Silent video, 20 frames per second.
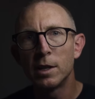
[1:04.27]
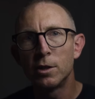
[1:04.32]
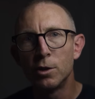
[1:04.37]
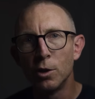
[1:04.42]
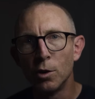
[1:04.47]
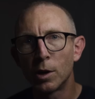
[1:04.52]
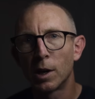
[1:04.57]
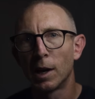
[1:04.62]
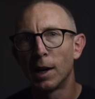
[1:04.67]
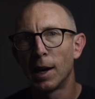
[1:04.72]
they
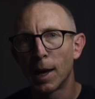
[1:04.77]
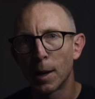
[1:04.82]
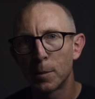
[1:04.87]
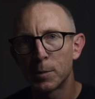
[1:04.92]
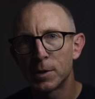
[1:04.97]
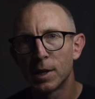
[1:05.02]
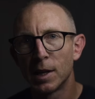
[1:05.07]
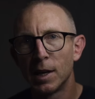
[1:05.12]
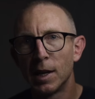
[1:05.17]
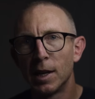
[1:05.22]
do
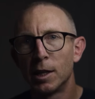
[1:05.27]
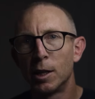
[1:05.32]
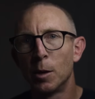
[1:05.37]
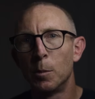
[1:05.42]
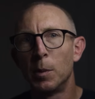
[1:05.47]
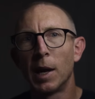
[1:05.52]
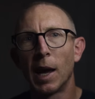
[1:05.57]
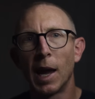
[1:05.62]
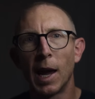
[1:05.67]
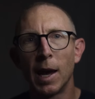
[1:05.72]
collapse, the
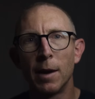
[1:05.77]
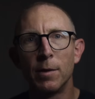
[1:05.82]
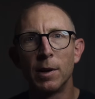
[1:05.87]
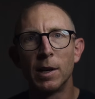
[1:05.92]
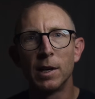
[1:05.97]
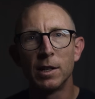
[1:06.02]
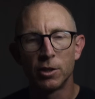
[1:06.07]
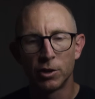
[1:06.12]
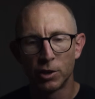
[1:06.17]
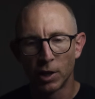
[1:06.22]
behavior
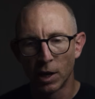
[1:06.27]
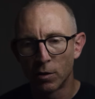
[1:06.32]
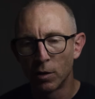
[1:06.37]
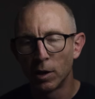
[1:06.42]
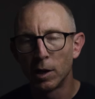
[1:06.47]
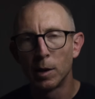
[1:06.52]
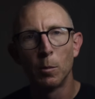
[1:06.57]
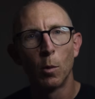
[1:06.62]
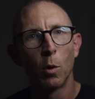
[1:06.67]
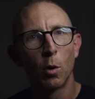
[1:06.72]
is
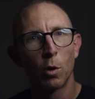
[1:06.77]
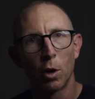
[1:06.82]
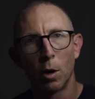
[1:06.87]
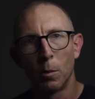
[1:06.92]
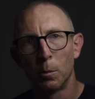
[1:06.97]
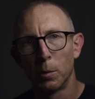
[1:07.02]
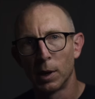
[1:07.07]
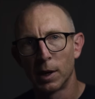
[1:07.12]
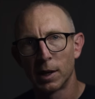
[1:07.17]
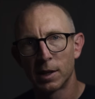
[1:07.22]
generally more
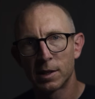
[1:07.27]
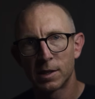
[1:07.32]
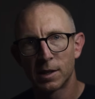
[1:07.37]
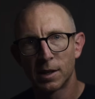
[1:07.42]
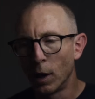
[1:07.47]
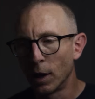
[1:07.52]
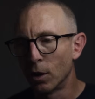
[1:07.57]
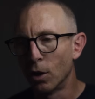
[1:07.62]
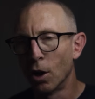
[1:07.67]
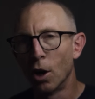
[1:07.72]
complex.
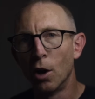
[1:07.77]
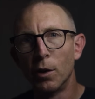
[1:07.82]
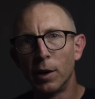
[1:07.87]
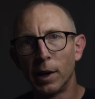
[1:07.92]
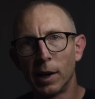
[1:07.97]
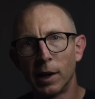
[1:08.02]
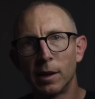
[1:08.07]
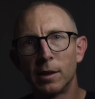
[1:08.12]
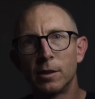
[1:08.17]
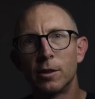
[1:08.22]
Wing
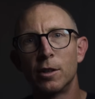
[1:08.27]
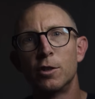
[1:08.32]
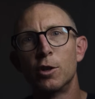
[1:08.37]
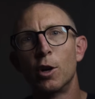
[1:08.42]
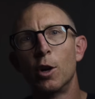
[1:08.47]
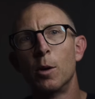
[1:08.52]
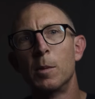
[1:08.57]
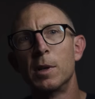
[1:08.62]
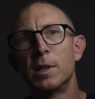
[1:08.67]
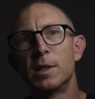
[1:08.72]
loading
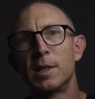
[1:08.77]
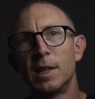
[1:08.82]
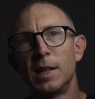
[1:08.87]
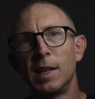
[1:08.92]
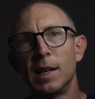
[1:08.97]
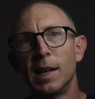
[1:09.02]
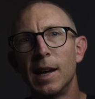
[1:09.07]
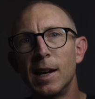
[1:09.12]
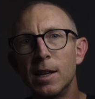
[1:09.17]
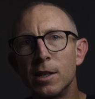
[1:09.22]
determines
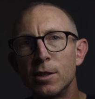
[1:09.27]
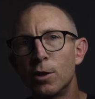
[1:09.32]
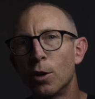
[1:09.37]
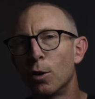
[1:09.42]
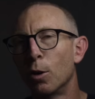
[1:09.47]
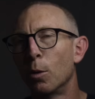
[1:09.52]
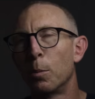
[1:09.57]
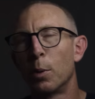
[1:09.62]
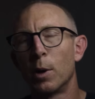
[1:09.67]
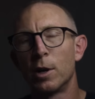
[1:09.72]
the
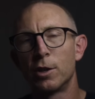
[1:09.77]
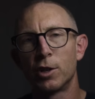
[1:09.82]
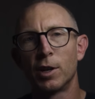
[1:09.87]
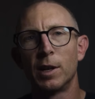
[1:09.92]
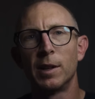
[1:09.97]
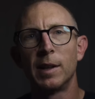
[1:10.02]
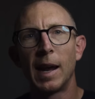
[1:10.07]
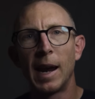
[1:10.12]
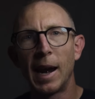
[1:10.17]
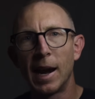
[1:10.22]
internal pressure
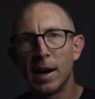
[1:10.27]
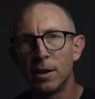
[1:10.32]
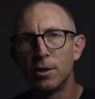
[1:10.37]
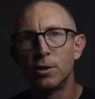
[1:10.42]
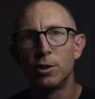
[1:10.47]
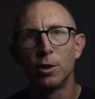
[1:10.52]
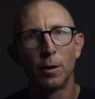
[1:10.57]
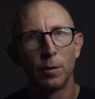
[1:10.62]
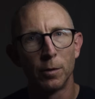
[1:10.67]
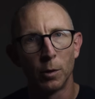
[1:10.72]
and the
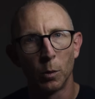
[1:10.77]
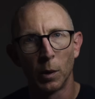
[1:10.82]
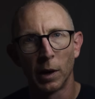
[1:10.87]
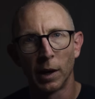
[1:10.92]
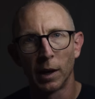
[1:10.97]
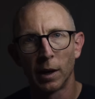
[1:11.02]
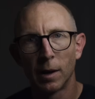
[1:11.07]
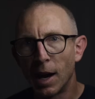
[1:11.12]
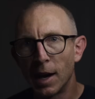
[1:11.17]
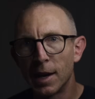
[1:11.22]
energy of the
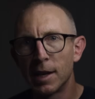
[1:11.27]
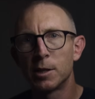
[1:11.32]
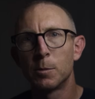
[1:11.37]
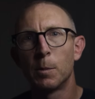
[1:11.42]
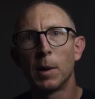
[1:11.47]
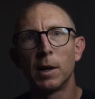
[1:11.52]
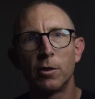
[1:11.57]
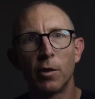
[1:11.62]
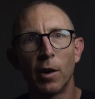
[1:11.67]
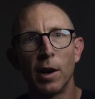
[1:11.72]
wing. High
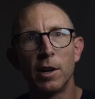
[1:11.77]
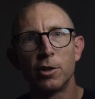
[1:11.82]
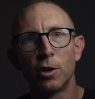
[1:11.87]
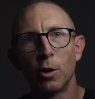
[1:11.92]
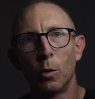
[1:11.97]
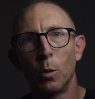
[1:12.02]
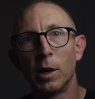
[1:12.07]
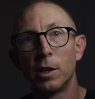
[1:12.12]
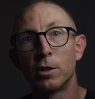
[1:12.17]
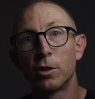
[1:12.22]
aspect
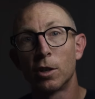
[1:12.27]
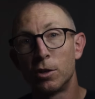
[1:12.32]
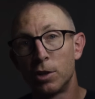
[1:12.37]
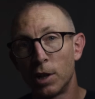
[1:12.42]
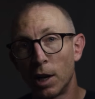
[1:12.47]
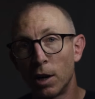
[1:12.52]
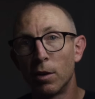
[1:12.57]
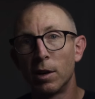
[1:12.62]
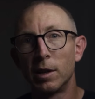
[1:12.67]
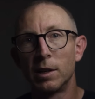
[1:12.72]
ratio wings are
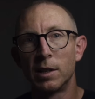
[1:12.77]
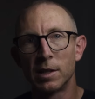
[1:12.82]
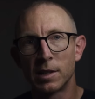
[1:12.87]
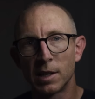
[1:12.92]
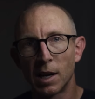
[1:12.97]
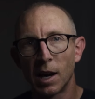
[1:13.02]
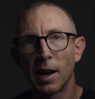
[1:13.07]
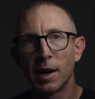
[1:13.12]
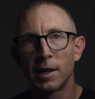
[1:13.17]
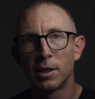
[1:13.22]
generally
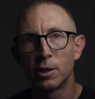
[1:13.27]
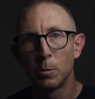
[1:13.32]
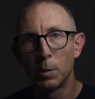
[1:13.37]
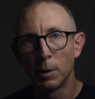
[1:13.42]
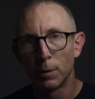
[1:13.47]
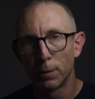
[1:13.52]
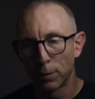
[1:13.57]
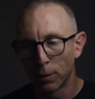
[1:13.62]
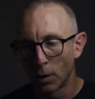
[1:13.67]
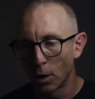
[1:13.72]
designed to
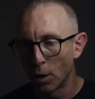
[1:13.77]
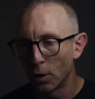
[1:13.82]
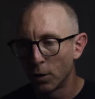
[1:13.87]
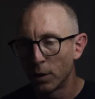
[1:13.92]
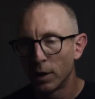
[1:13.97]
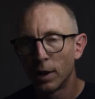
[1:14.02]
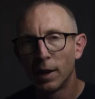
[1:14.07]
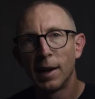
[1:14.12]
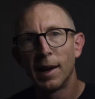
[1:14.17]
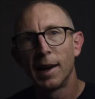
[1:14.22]
be
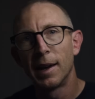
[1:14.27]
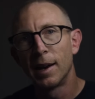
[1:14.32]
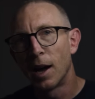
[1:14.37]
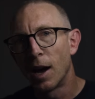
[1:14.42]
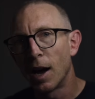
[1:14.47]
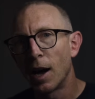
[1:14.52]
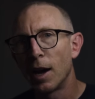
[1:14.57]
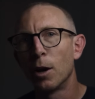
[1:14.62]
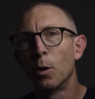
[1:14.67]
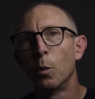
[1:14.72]
flown at
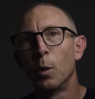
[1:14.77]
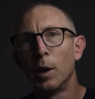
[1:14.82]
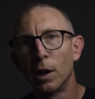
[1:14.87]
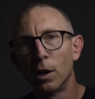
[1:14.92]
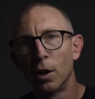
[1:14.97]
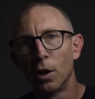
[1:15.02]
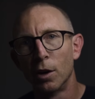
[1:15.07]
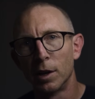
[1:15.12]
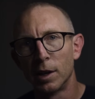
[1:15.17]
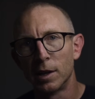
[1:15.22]
higher wing
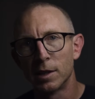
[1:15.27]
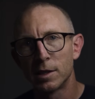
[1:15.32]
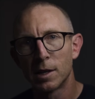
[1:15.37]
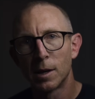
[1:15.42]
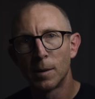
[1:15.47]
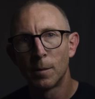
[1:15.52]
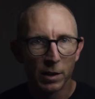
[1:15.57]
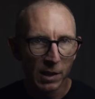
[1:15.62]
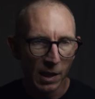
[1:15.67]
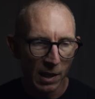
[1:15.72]
loadings.
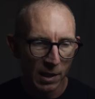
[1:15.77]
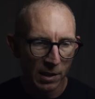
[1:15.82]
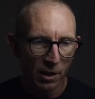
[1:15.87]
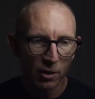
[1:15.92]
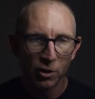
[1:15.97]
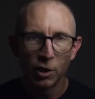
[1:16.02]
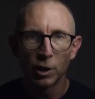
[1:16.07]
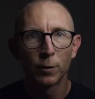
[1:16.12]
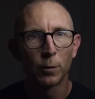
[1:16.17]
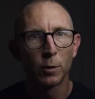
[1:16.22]
This
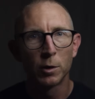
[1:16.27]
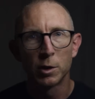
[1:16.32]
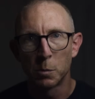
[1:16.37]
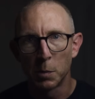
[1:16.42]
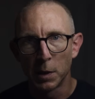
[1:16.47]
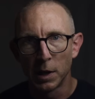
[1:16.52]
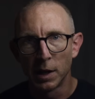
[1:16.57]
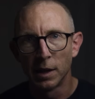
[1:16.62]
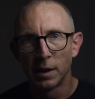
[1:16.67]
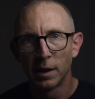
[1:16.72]
isn't just for
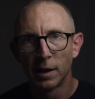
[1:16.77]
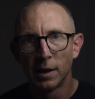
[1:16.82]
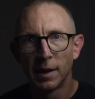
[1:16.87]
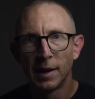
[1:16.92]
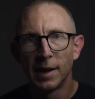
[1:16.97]
speed,